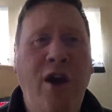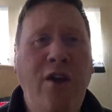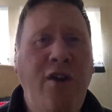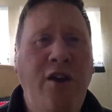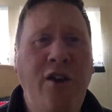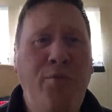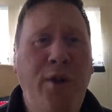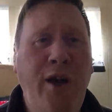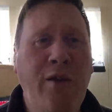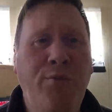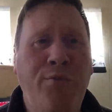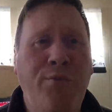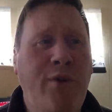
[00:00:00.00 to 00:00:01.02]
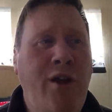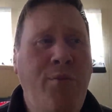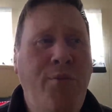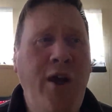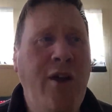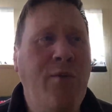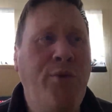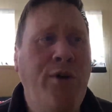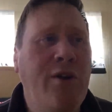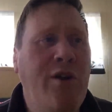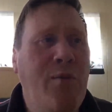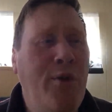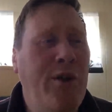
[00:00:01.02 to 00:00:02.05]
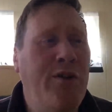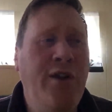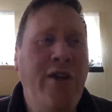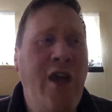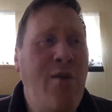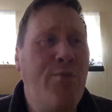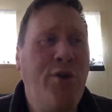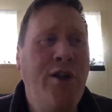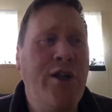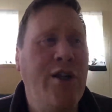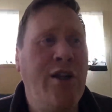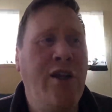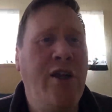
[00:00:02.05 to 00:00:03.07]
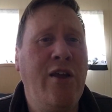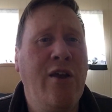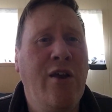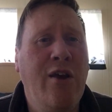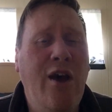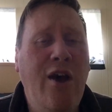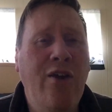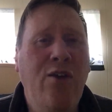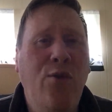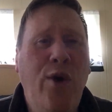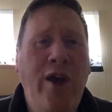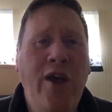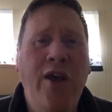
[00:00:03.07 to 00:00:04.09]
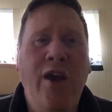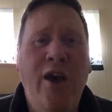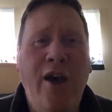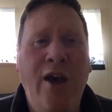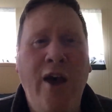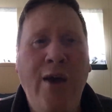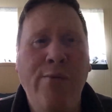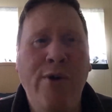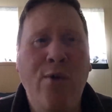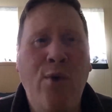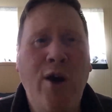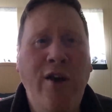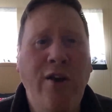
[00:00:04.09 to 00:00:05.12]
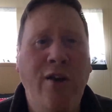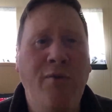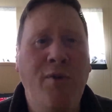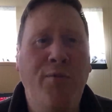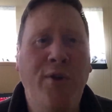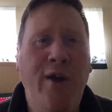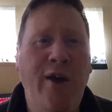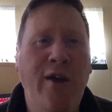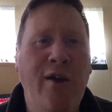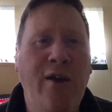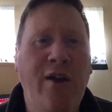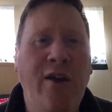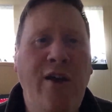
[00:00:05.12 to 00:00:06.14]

I thought he played the game brilliantly, and the way Emery wanted him to play.